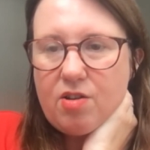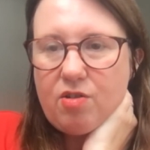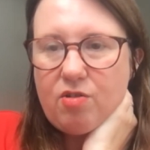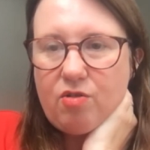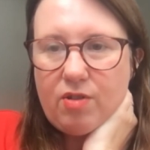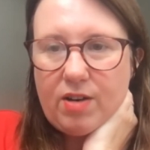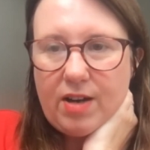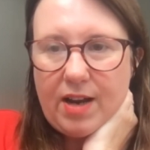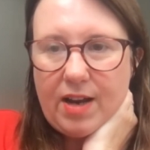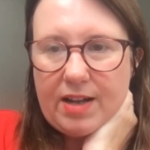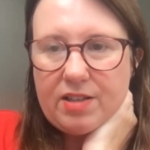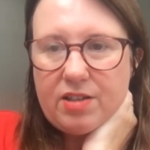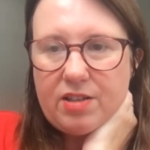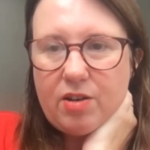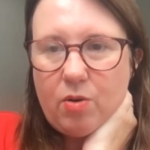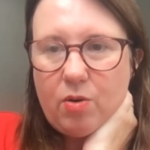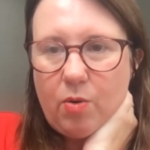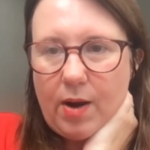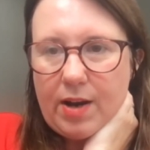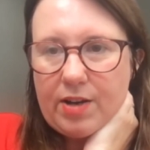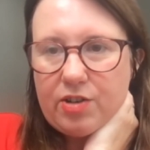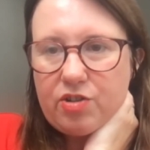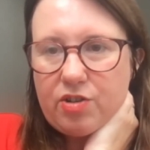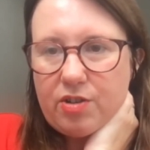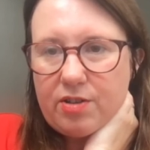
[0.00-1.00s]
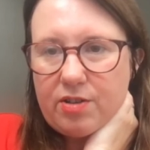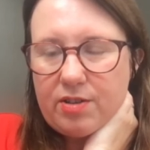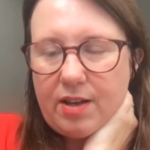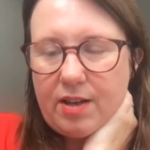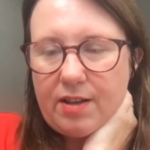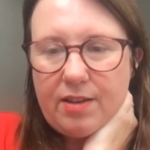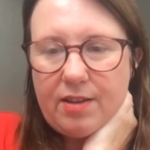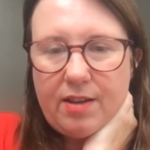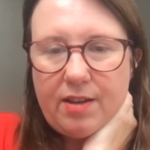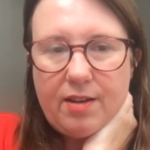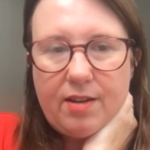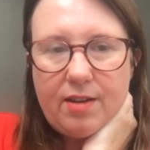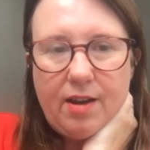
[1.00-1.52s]
related questions. I
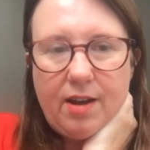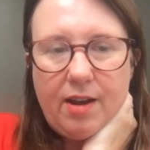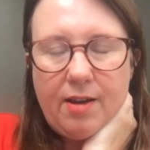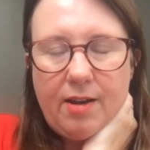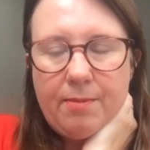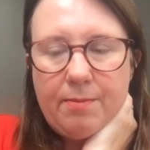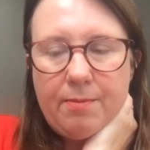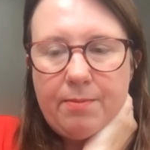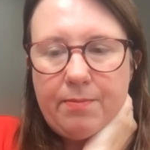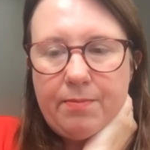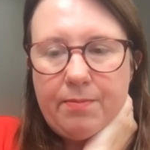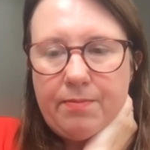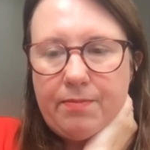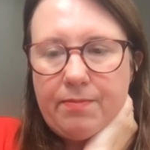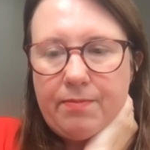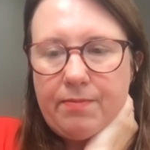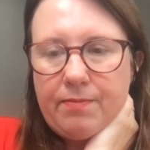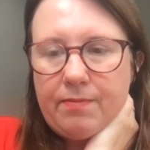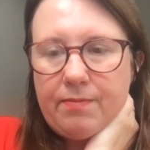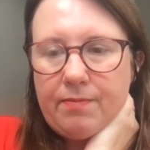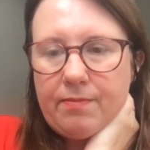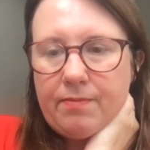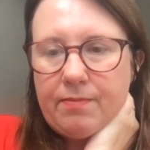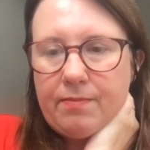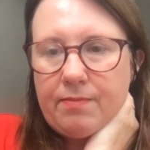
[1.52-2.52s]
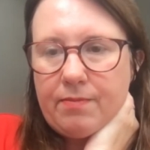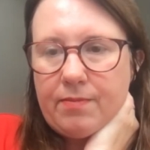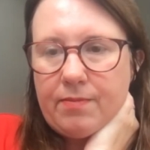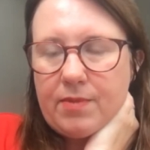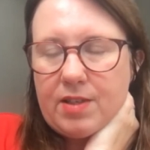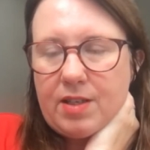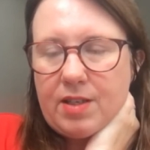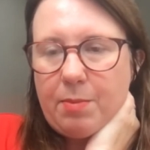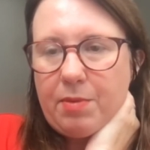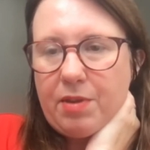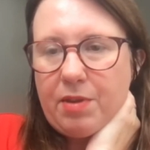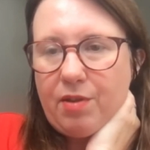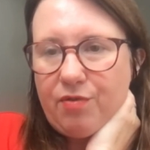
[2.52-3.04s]
think
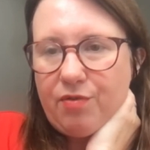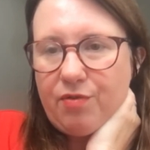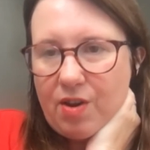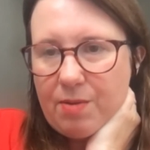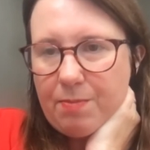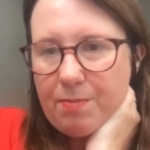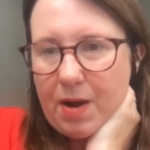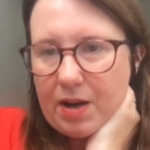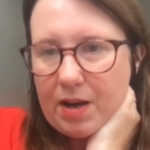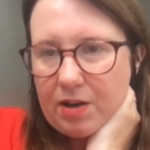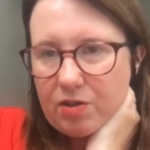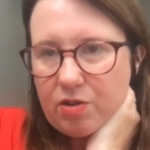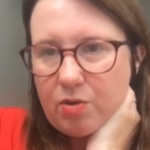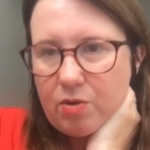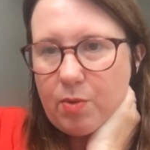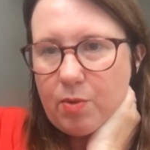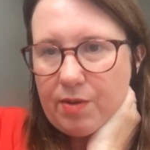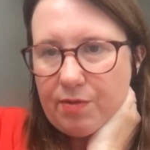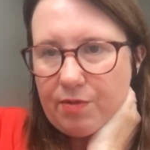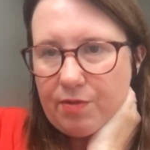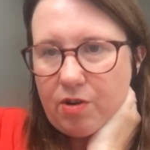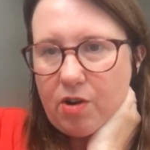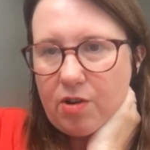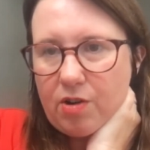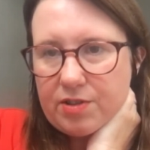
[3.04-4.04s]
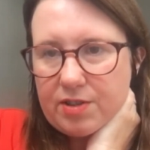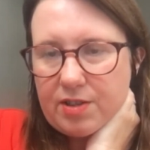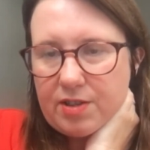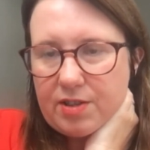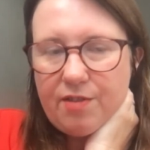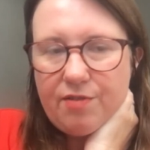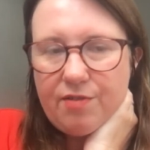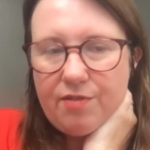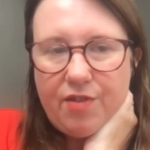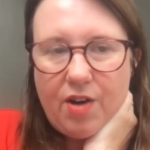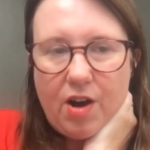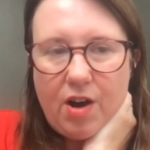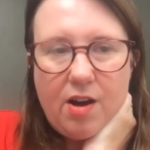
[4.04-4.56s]
some of the feedback that we've got so
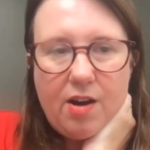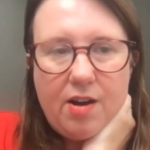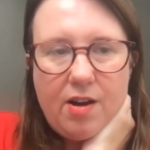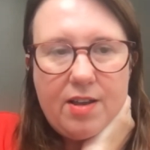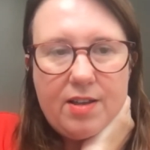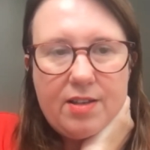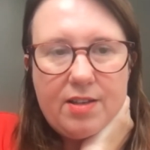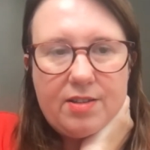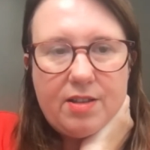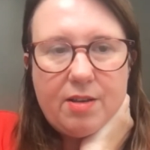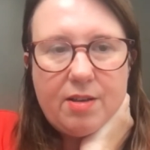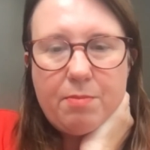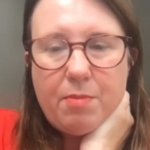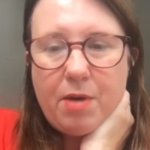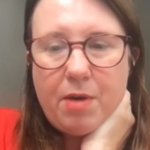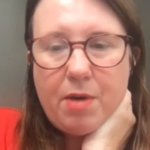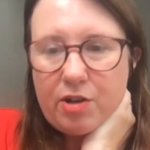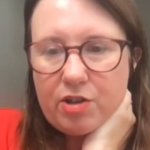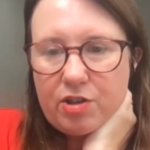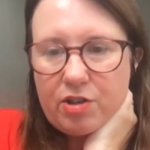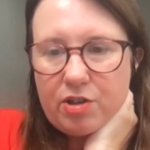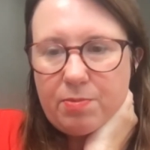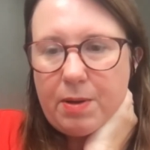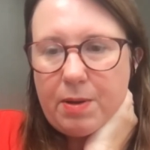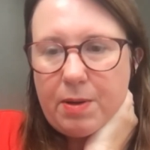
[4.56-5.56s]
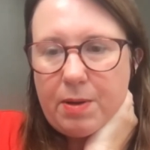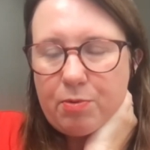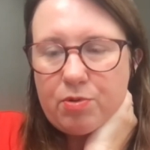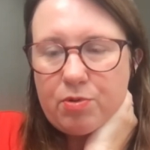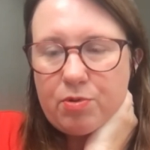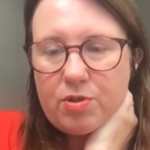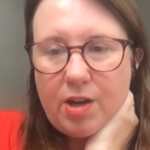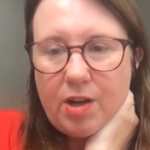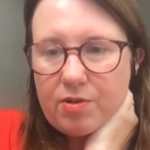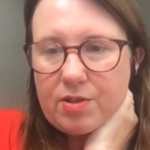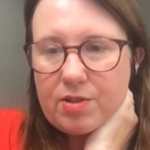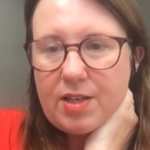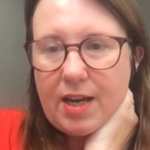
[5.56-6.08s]
far is that most people
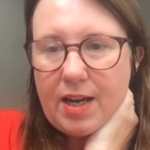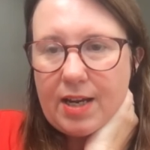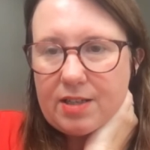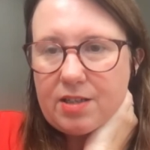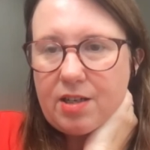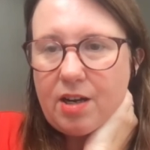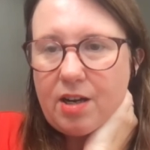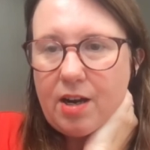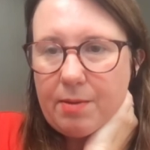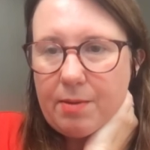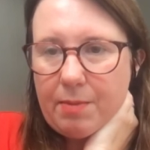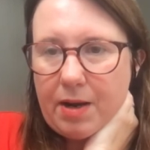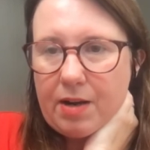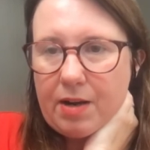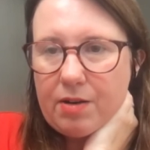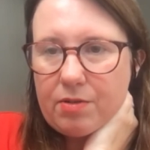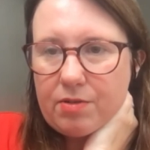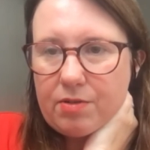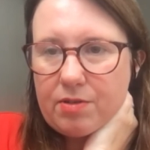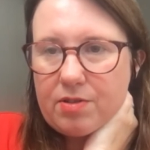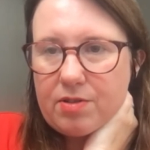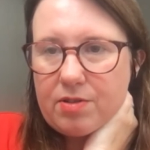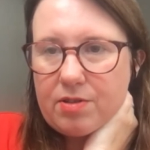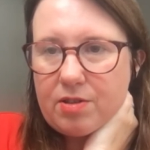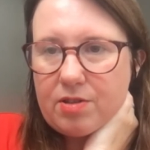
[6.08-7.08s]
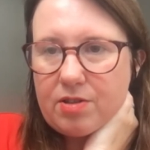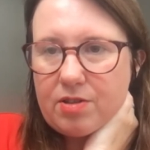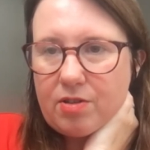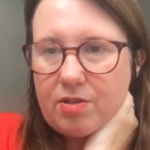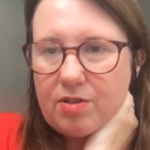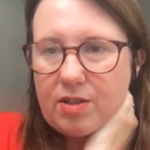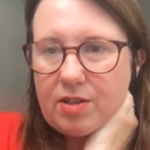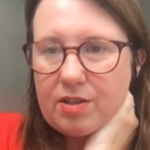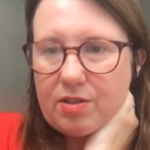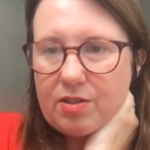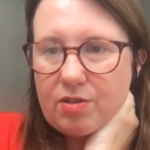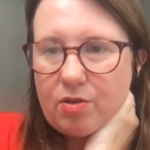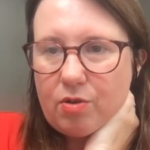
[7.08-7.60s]
don't take time out to do
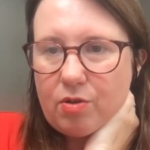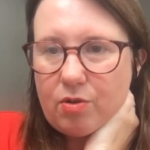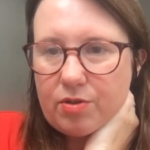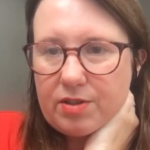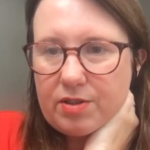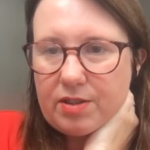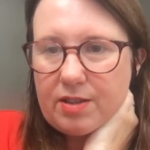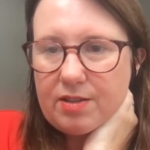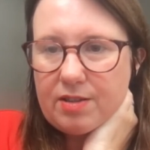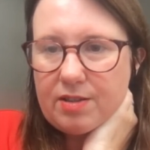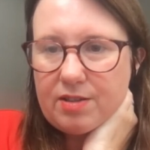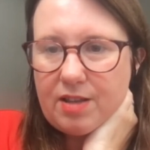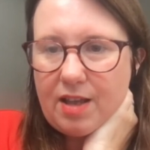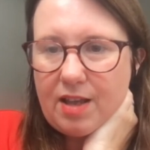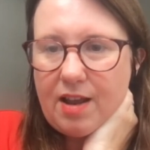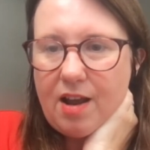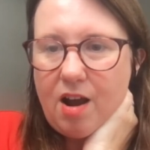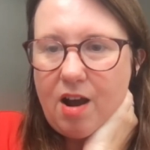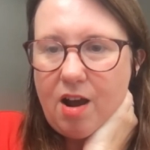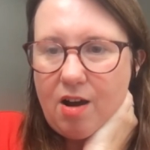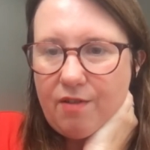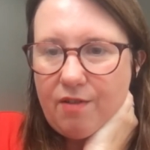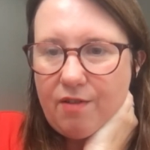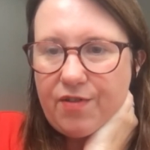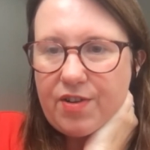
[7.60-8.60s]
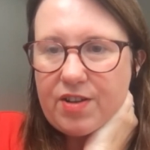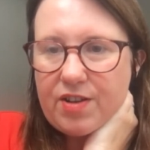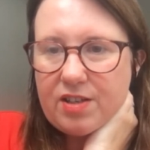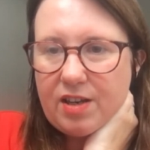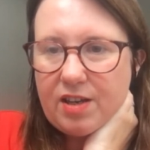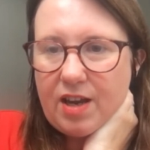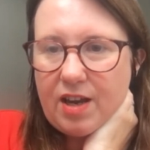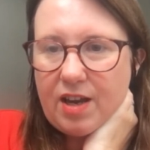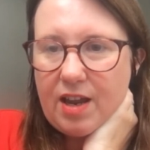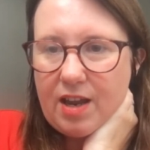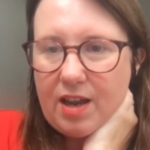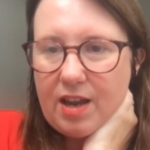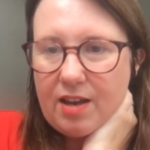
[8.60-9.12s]
these courses. They are fitting
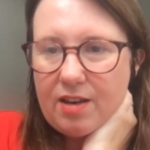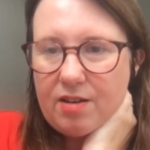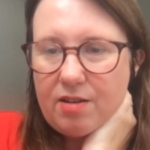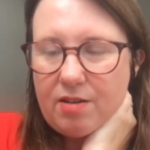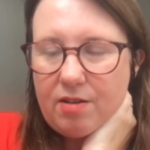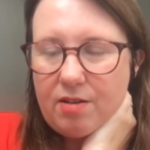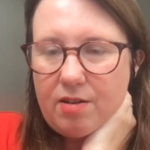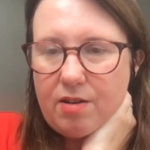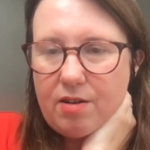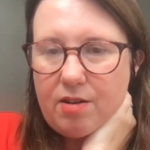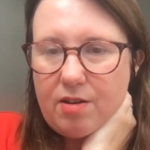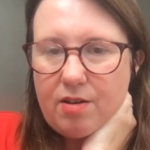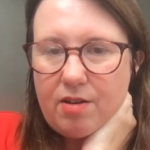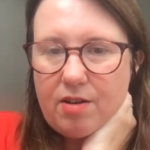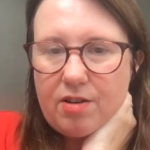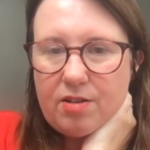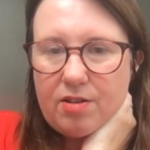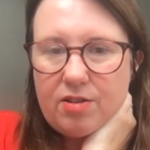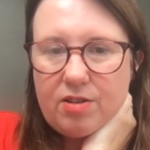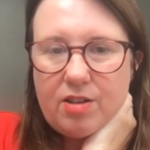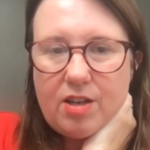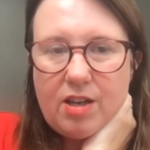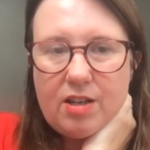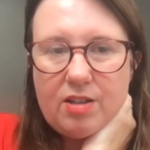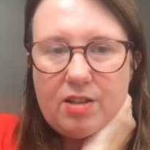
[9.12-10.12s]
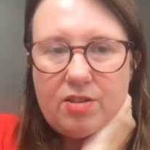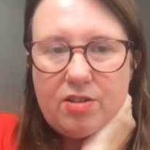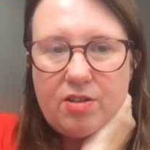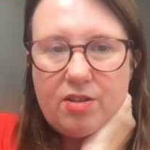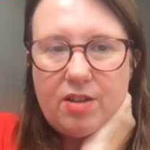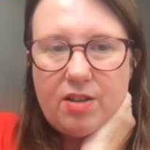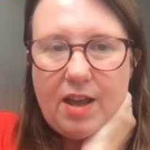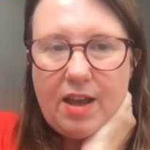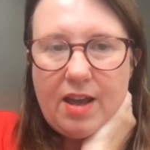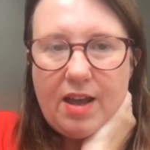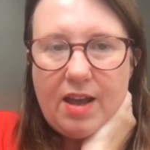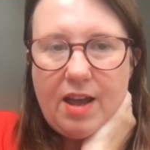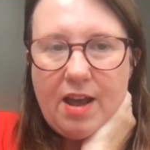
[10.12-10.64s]
it into
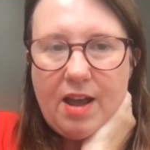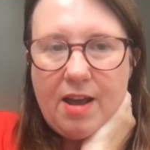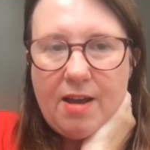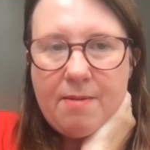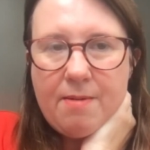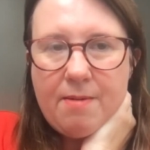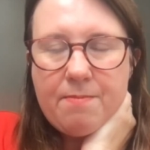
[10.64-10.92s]
their